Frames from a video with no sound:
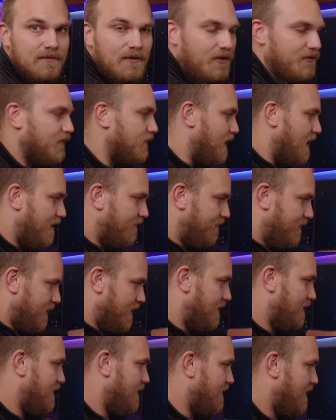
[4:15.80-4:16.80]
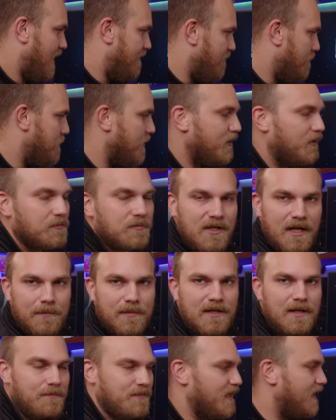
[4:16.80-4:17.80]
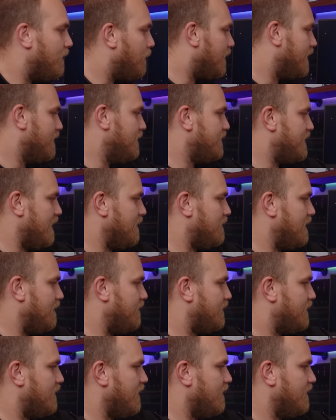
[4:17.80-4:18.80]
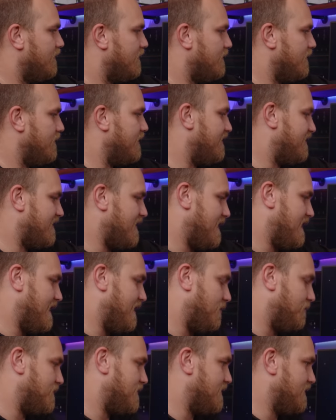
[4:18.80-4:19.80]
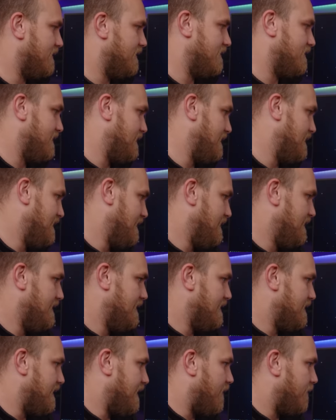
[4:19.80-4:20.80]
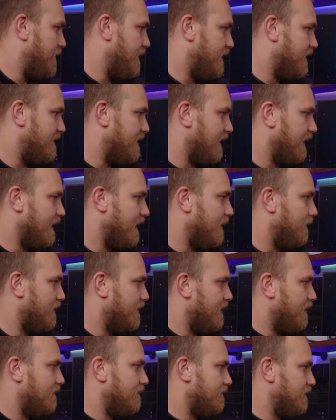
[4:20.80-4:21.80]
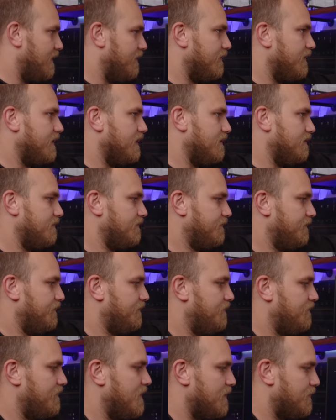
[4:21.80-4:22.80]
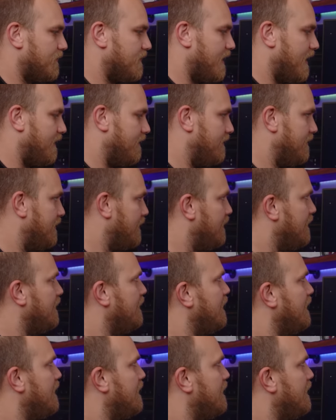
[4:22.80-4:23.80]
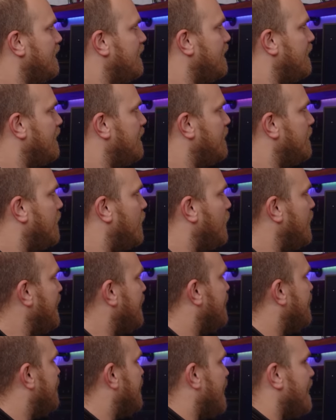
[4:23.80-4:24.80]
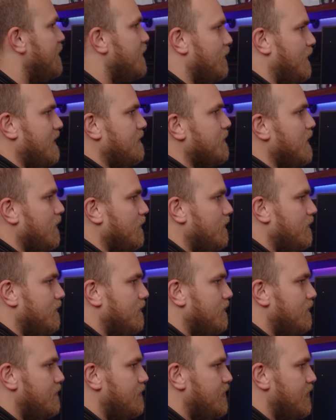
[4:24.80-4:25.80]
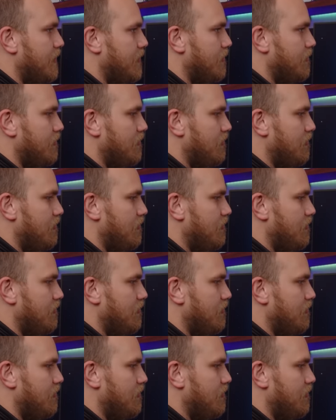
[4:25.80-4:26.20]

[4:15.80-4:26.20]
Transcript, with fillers: Also, I have, a, uh, I have a build coming up that I want to use that graphics card, so this kind of helps because now I'll be able to take it out without having to mess with that. But we need to tame the rainbow, too.